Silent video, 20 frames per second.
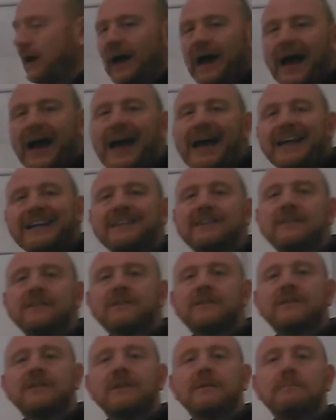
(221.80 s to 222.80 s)

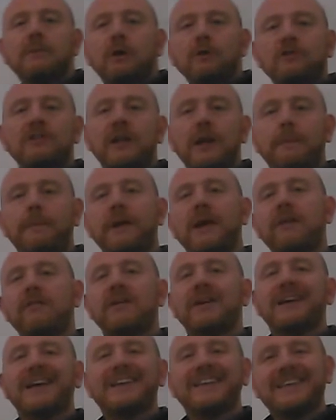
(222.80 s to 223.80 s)
and mostly
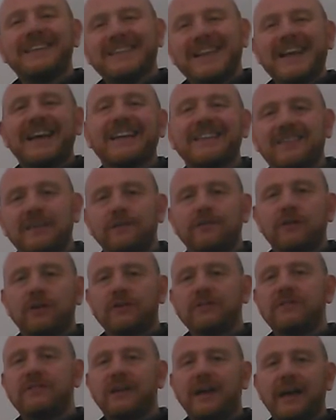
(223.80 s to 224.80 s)
appearing in a negative
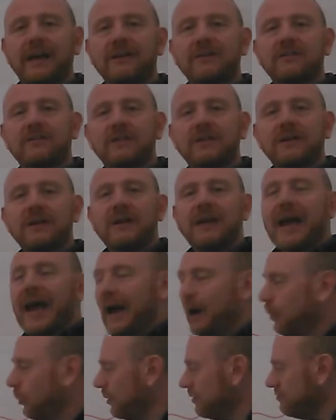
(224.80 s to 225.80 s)
context,
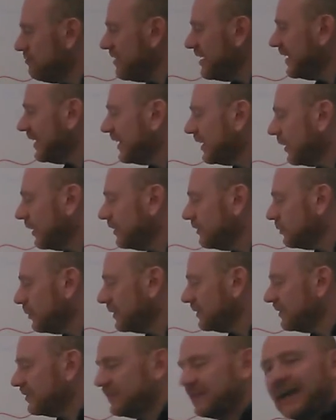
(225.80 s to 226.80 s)
how are we really going to
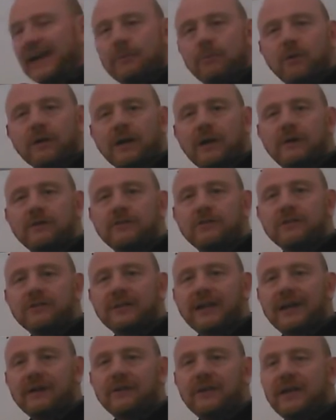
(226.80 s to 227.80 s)
understand what goes on
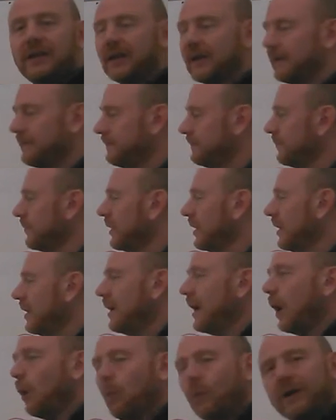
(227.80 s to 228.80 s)
down here?
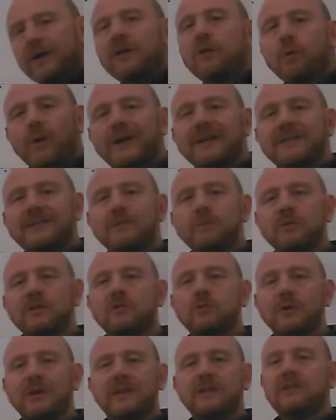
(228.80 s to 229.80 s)
And one of the ways in
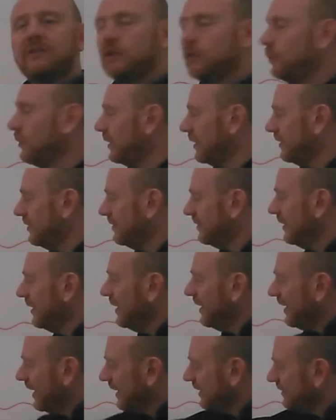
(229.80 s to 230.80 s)
which we can do this
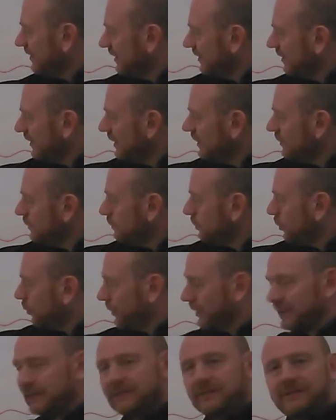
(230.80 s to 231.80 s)
is at these
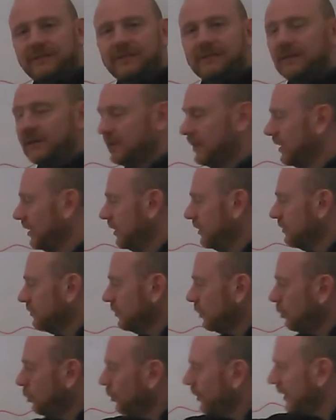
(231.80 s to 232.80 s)
points.
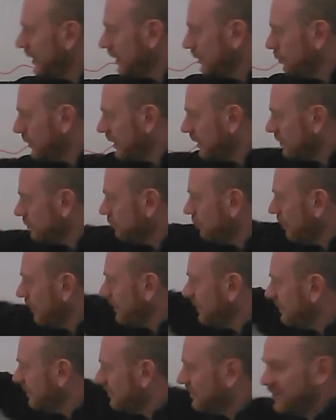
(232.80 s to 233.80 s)
So we are trying
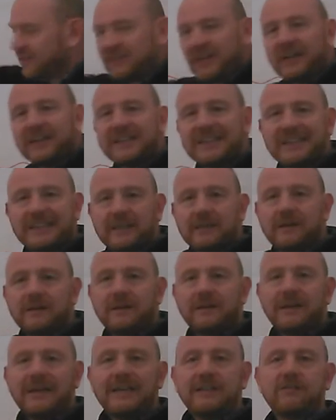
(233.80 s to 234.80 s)
to study
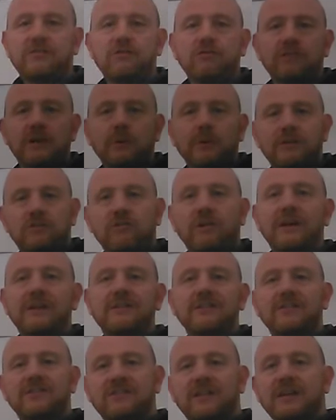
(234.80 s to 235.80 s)
history, we're trying
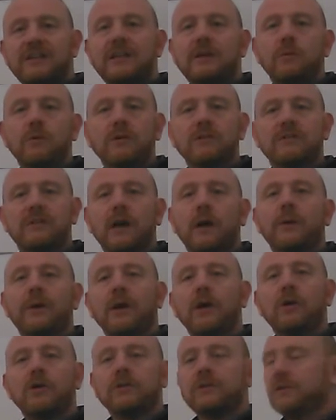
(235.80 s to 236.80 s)
to study what's going
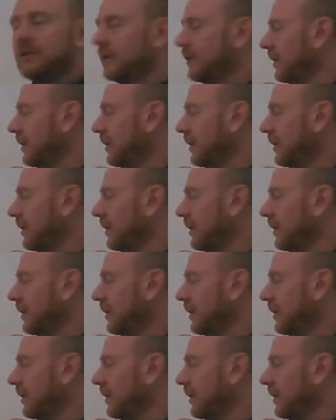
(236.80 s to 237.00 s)
on,